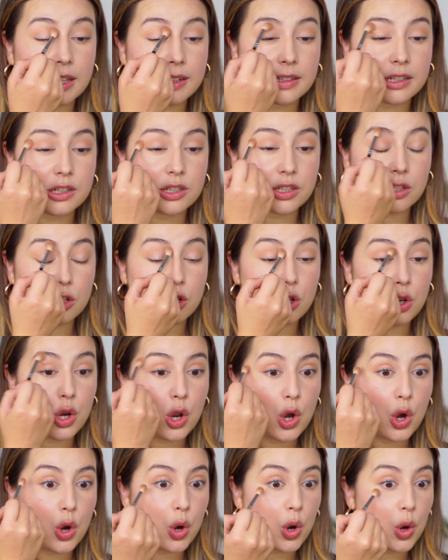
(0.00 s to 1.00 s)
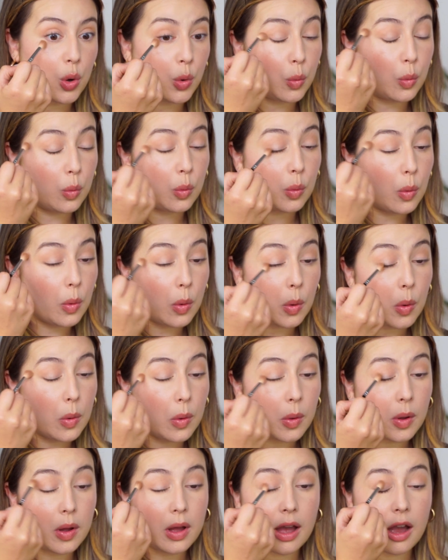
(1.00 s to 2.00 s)
that there's no
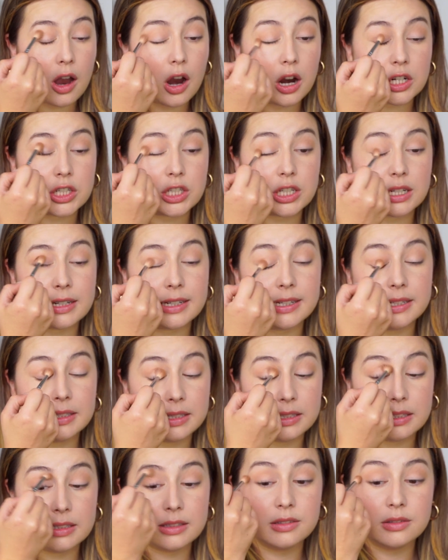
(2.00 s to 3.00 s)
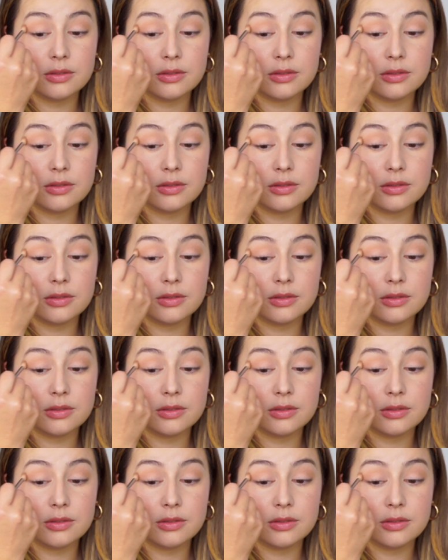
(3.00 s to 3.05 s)
harsh lines.